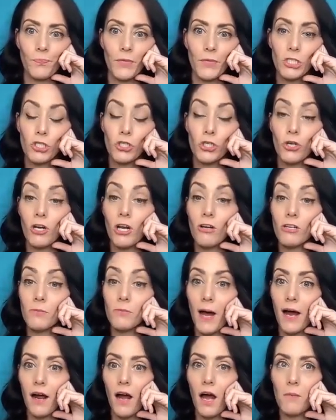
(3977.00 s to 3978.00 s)
studios
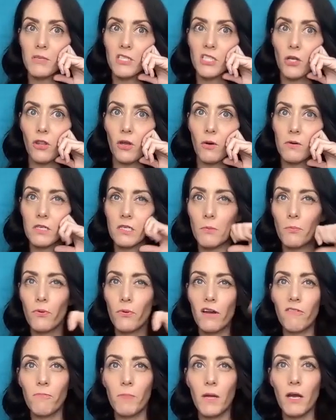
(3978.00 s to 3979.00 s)
back up. So there was a
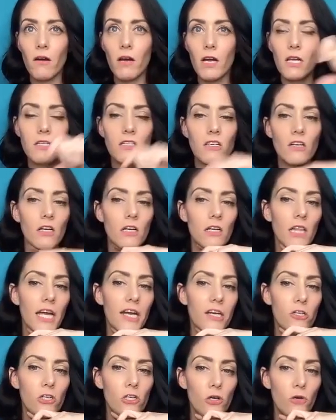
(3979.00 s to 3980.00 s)
brief period during
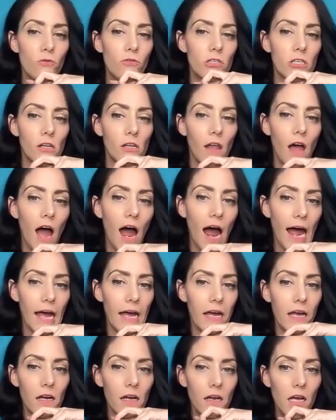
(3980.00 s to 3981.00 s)
like June,
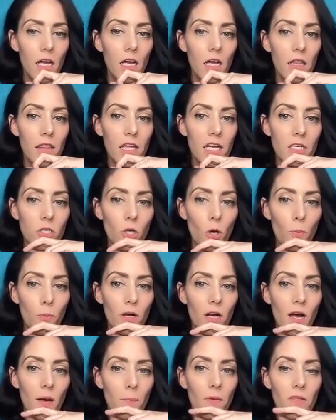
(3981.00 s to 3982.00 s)
July, things
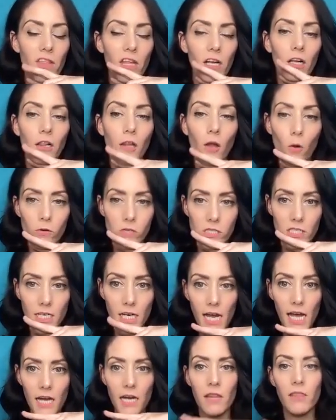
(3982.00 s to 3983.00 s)
opened up and then closed
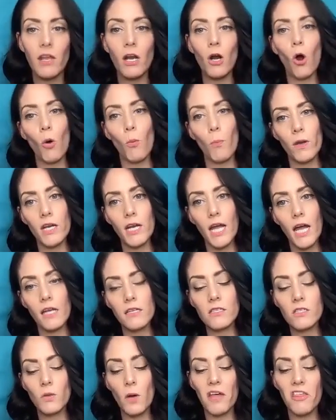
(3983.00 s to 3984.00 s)
again and then opened mm-hmm.
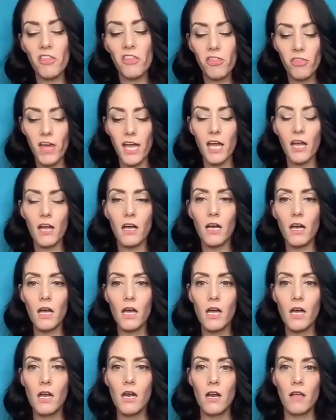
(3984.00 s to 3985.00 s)
again. So I think
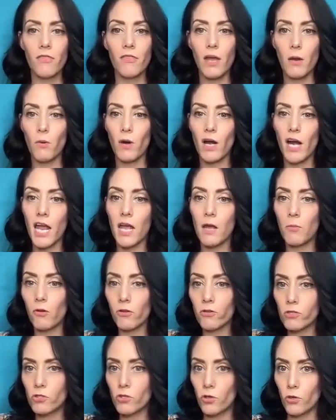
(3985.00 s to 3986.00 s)
they were able
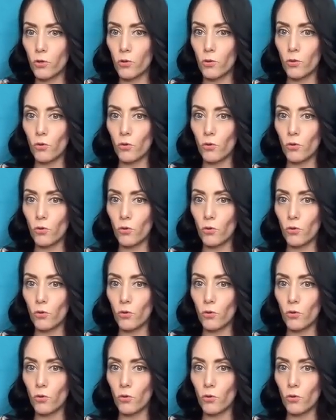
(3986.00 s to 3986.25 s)
to,